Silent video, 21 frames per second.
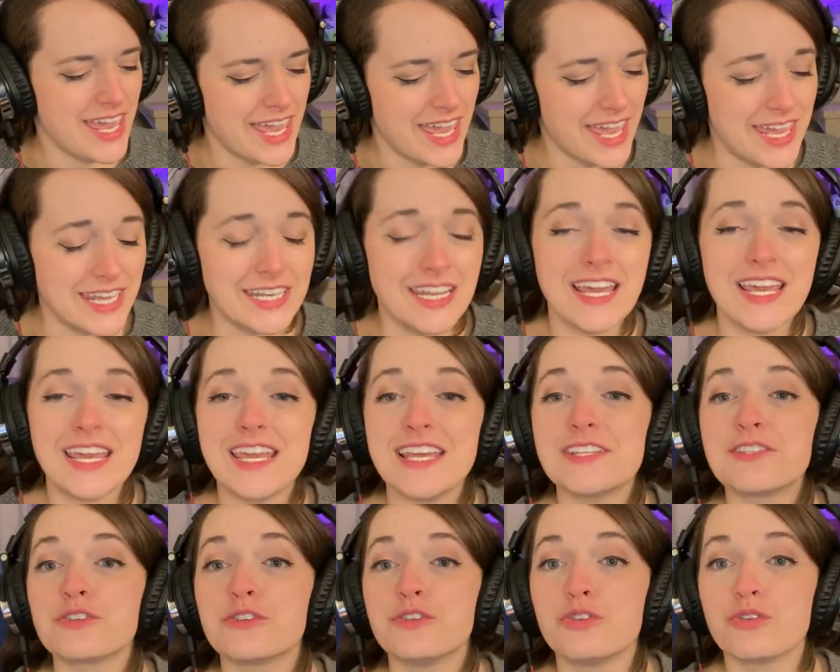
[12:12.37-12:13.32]
And
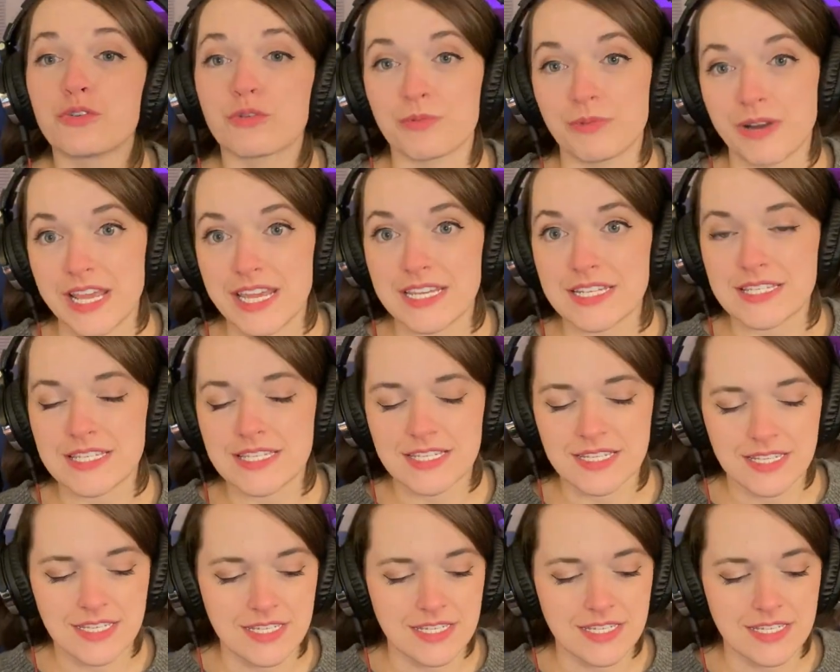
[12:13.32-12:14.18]
it's great.